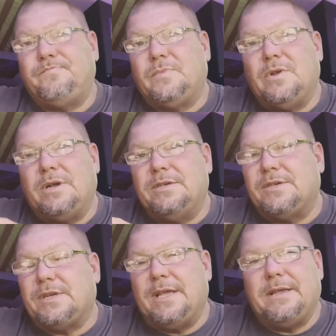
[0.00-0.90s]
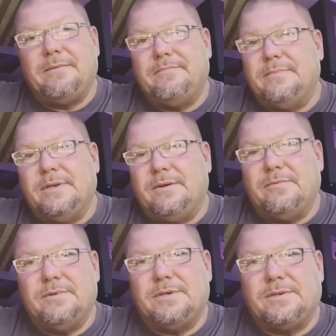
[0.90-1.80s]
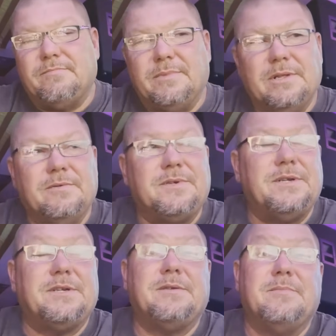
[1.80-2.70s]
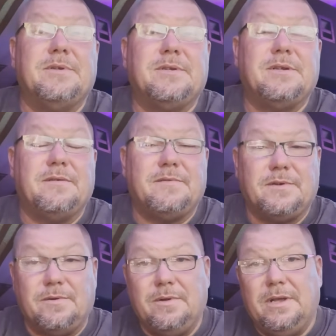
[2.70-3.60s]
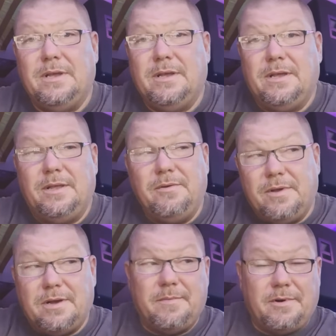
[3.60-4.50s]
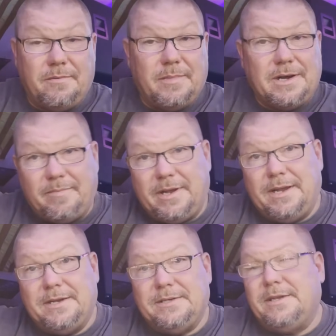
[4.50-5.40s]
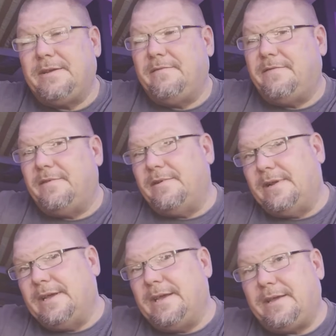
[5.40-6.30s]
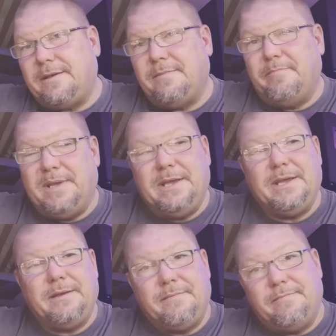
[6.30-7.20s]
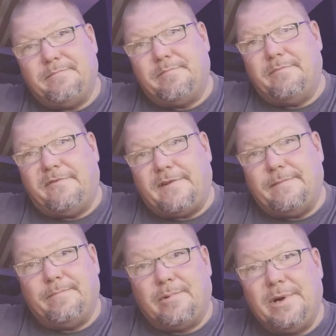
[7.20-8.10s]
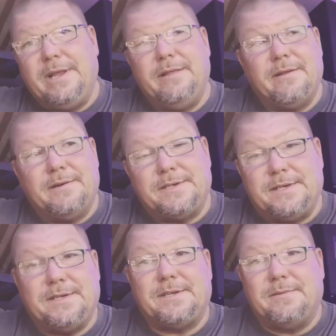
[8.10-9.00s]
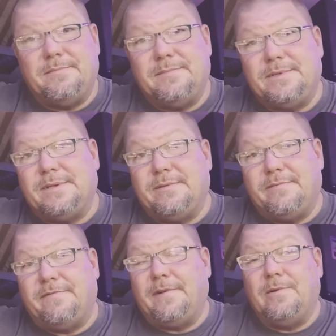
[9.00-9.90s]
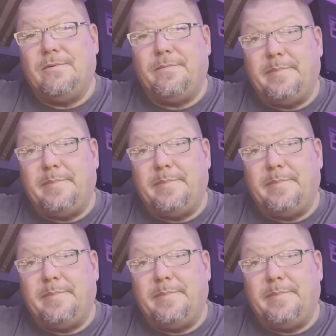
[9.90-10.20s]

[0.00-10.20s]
I just like, you know, just little systems and stuff. So you coming on my page looking for like big breathing systems and floating